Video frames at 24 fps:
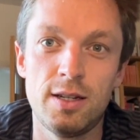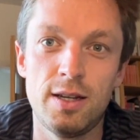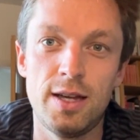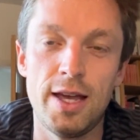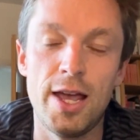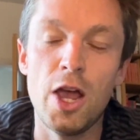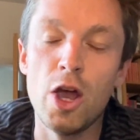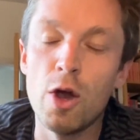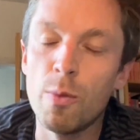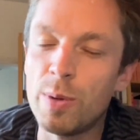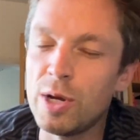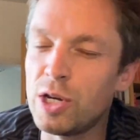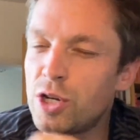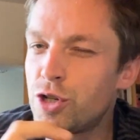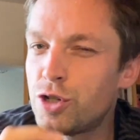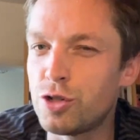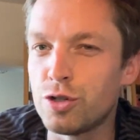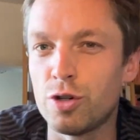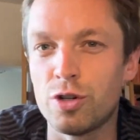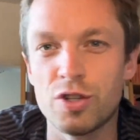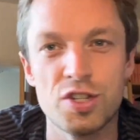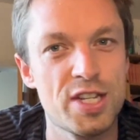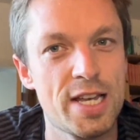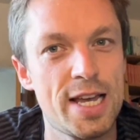It would be
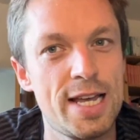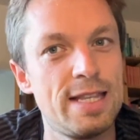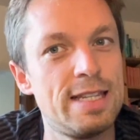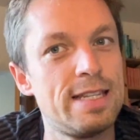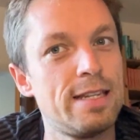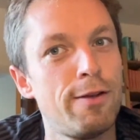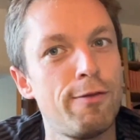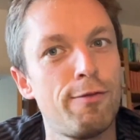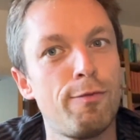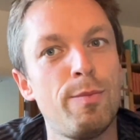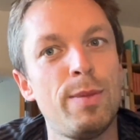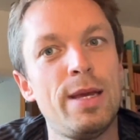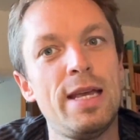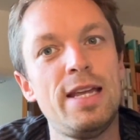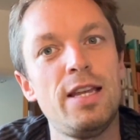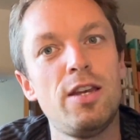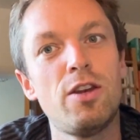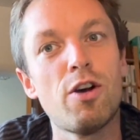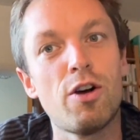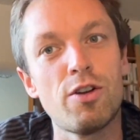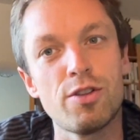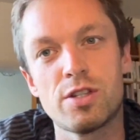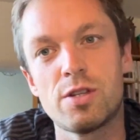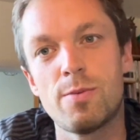short-sighted of me
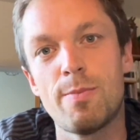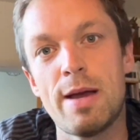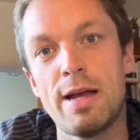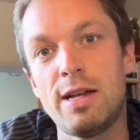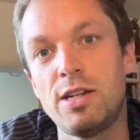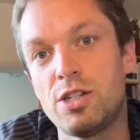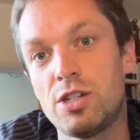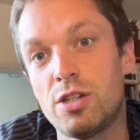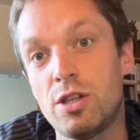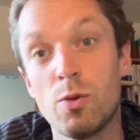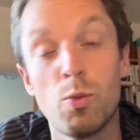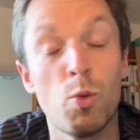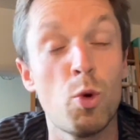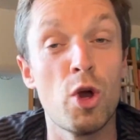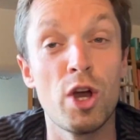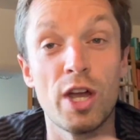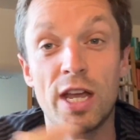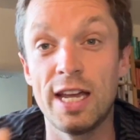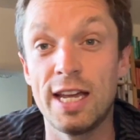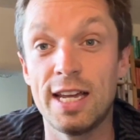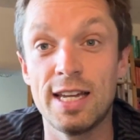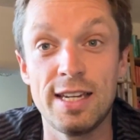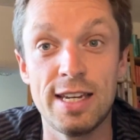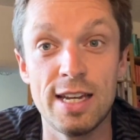not to mention the
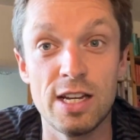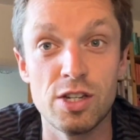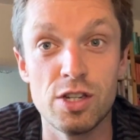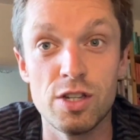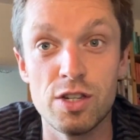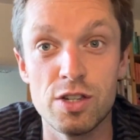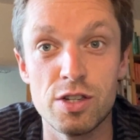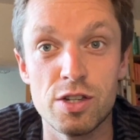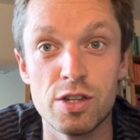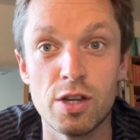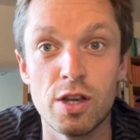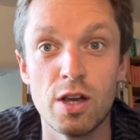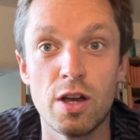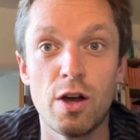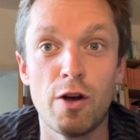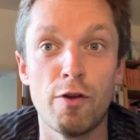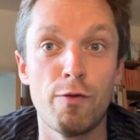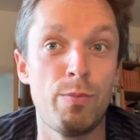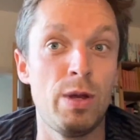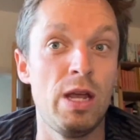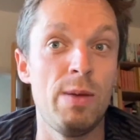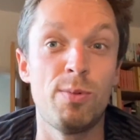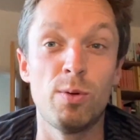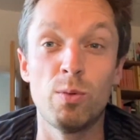working conditions of
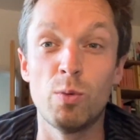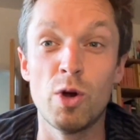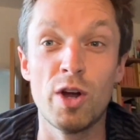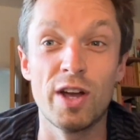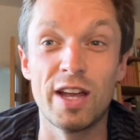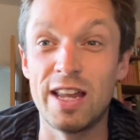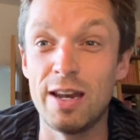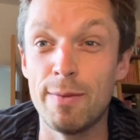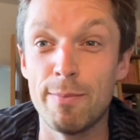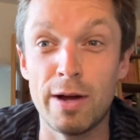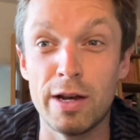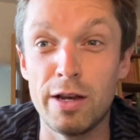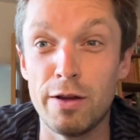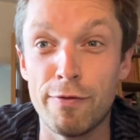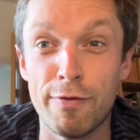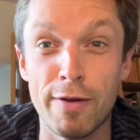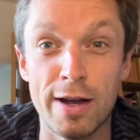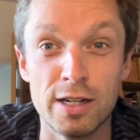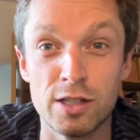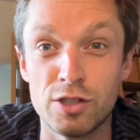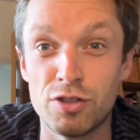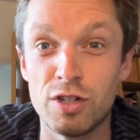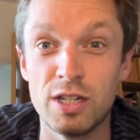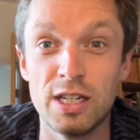people working in
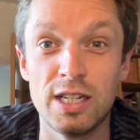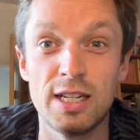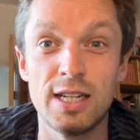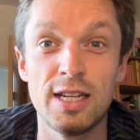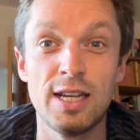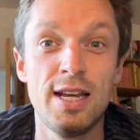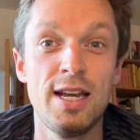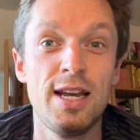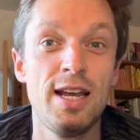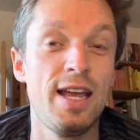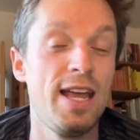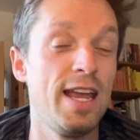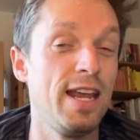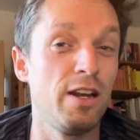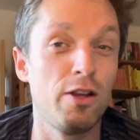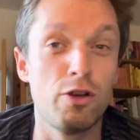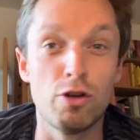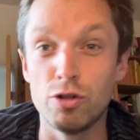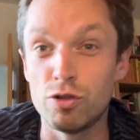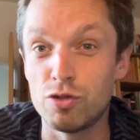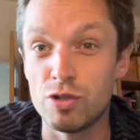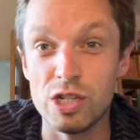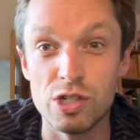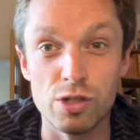manufacturing in
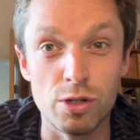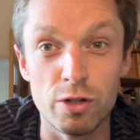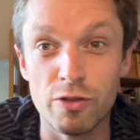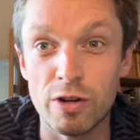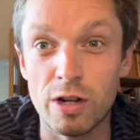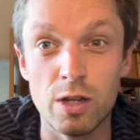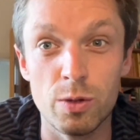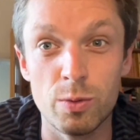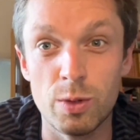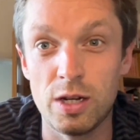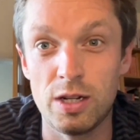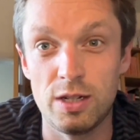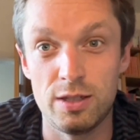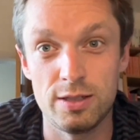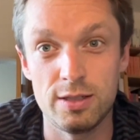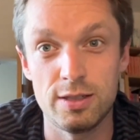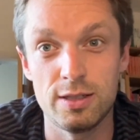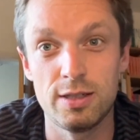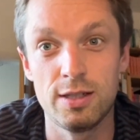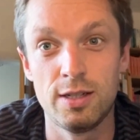countries all around the world.